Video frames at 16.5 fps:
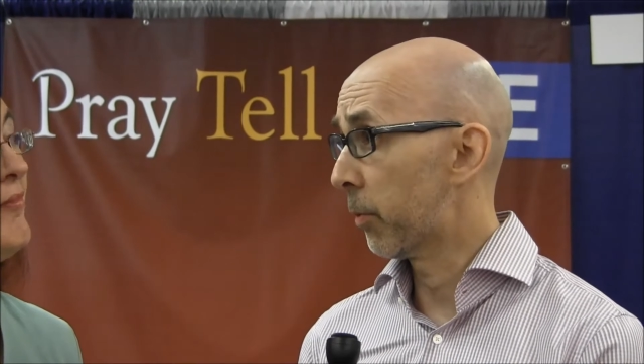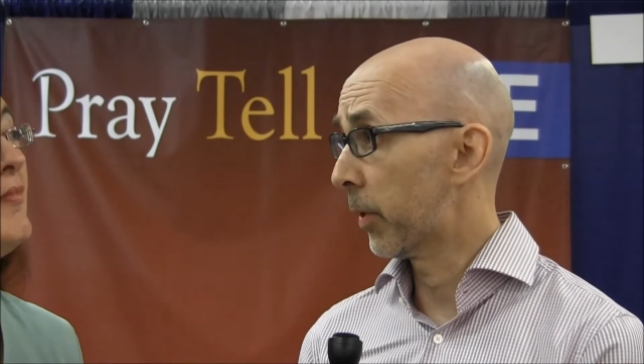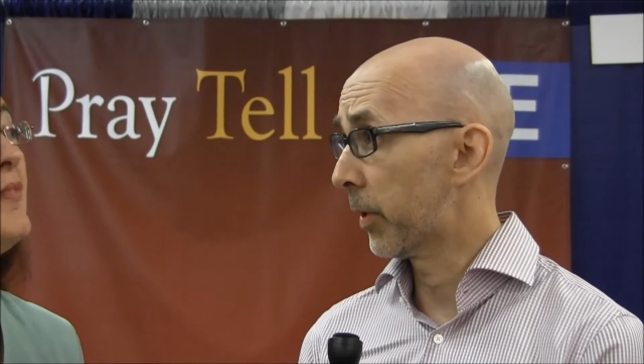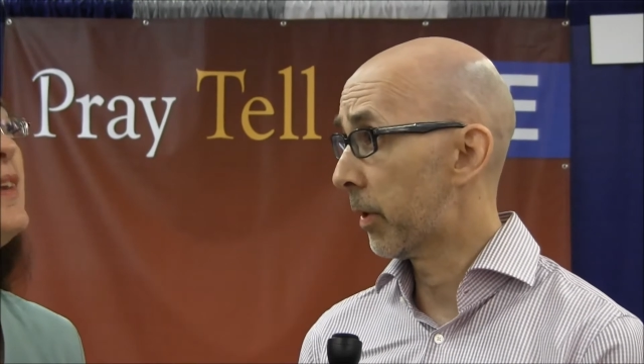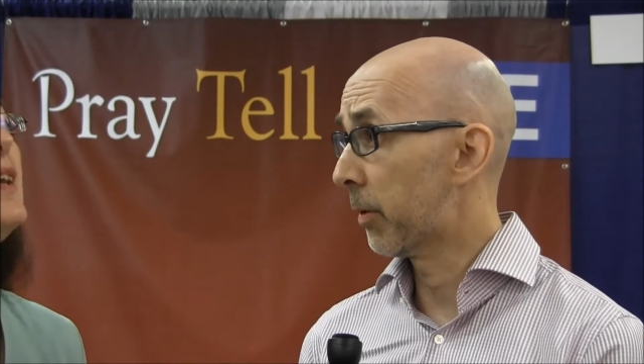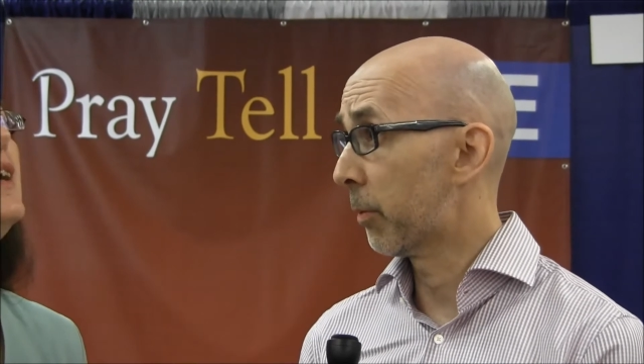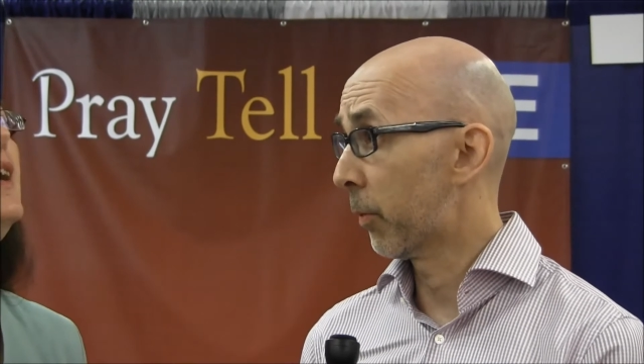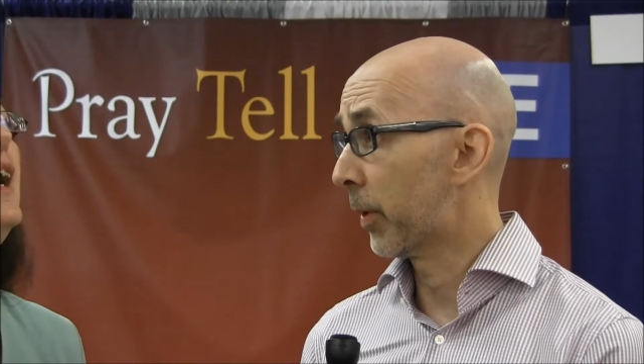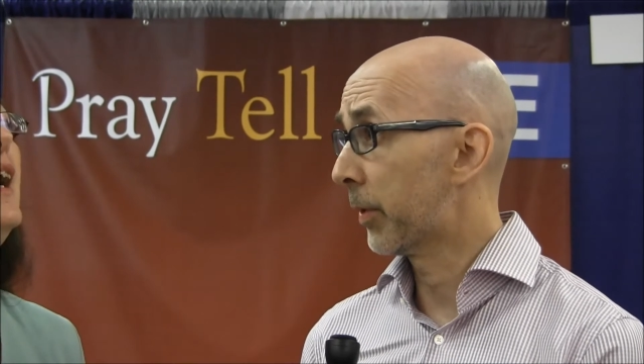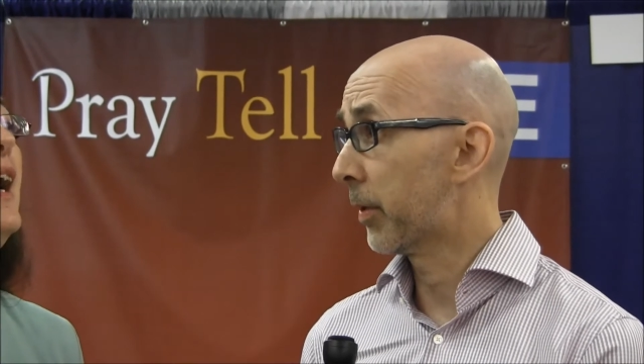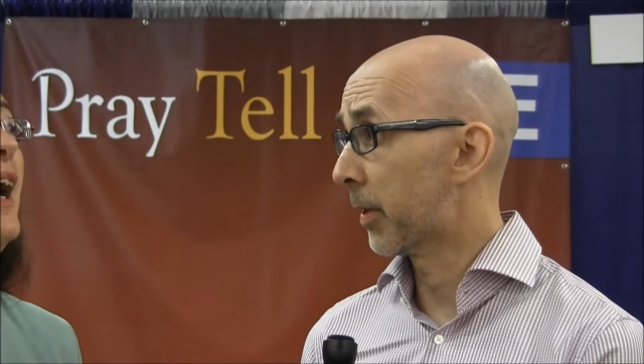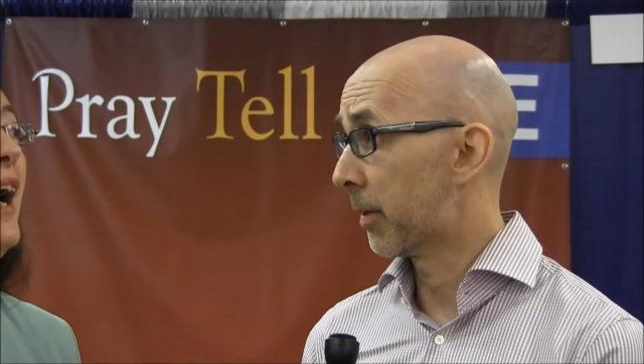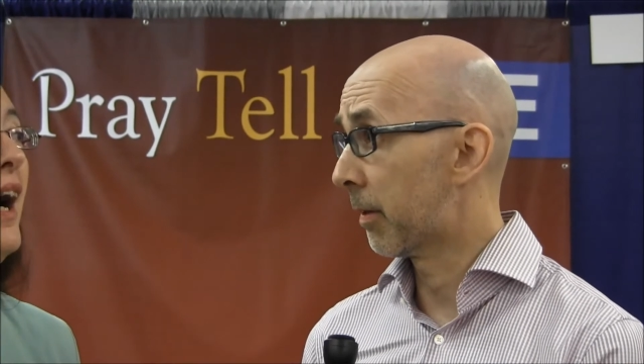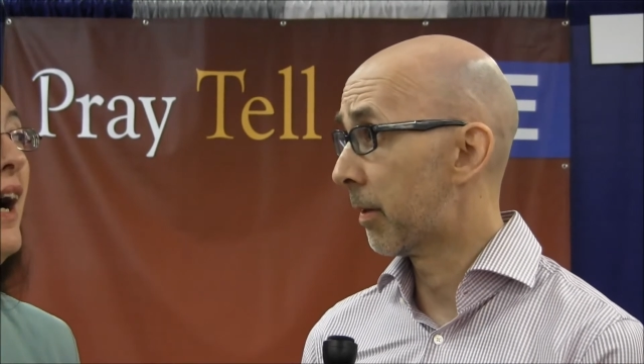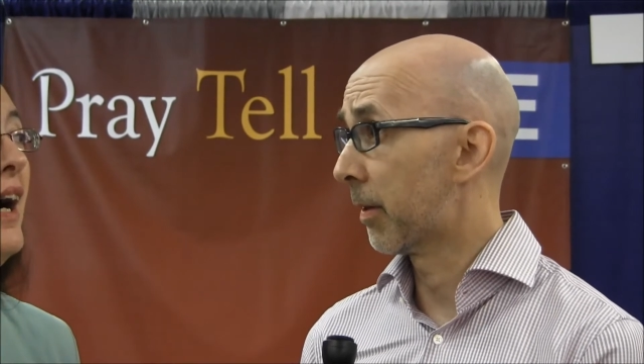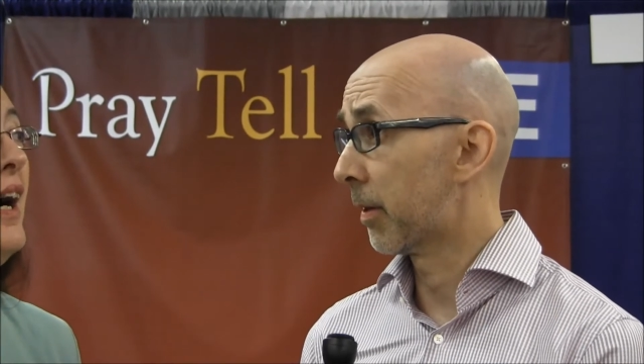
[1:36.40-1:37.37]
and what, what the,
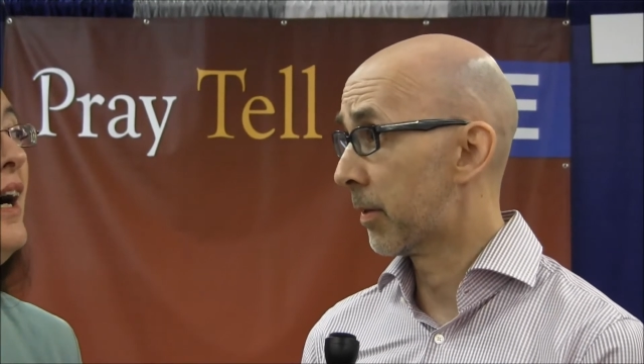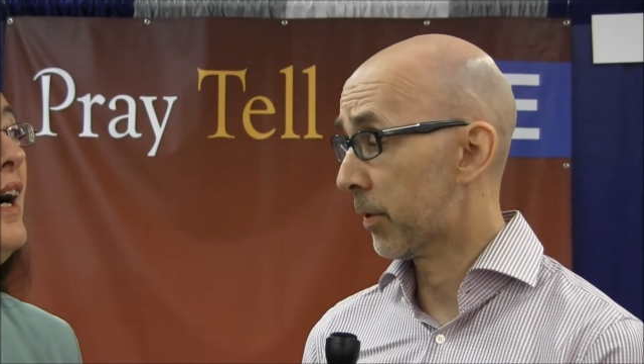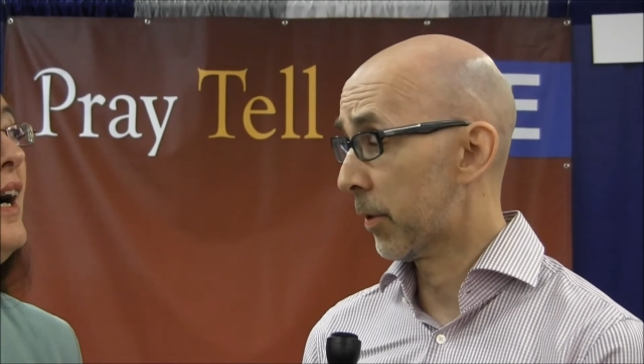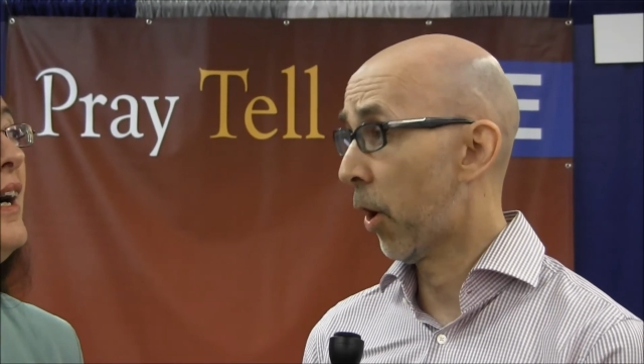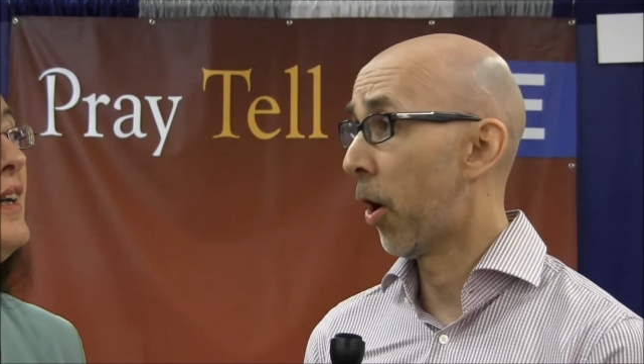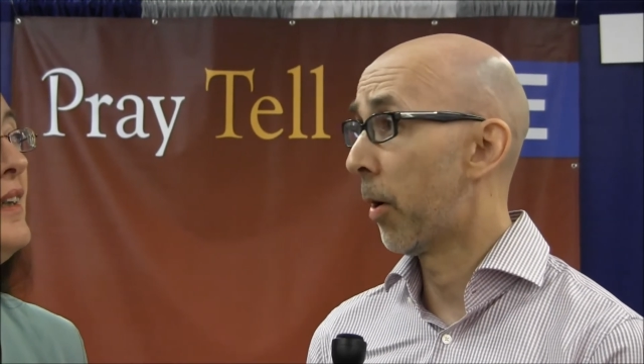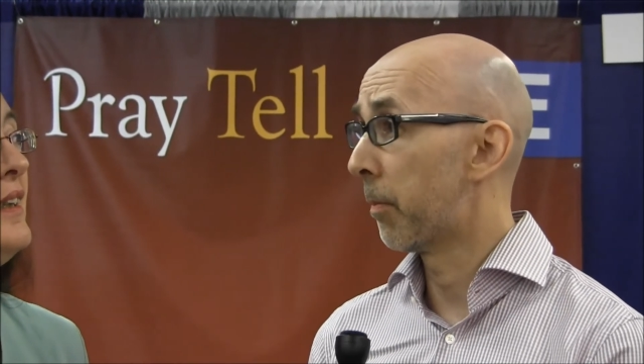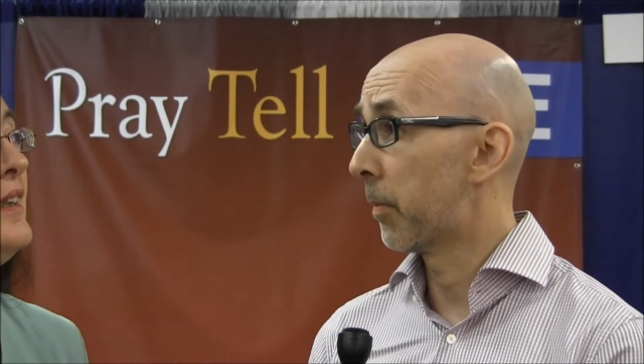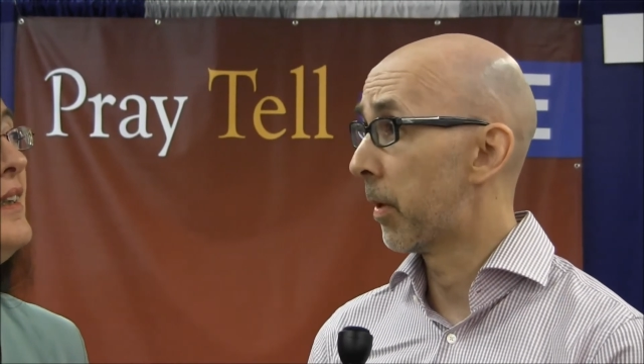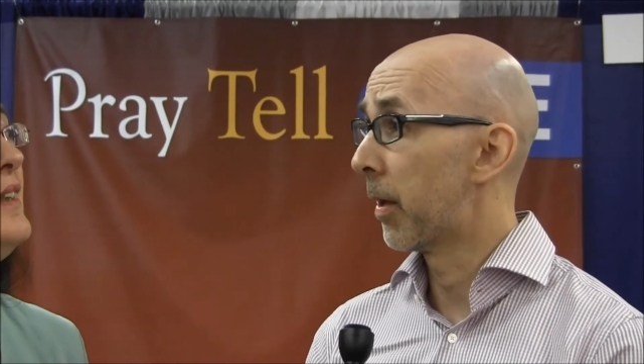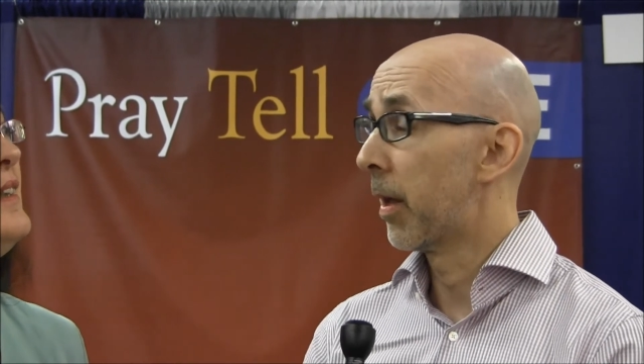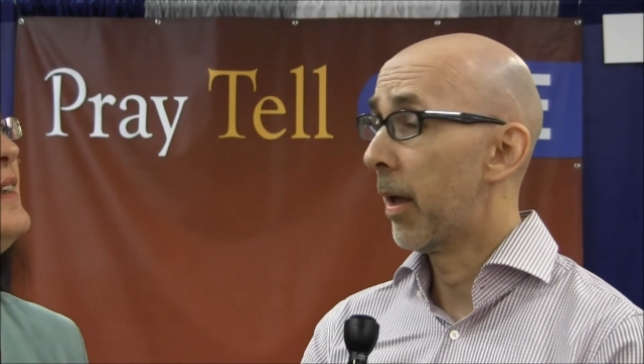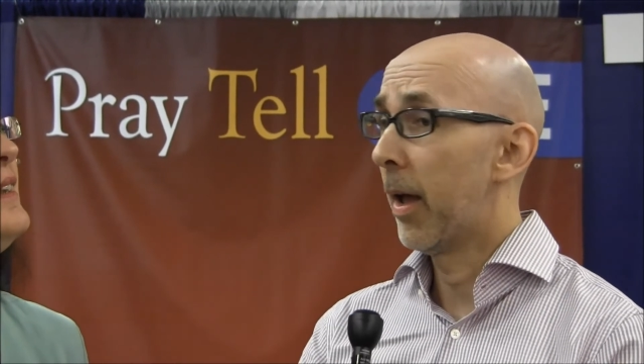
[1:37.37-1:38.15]
the psalm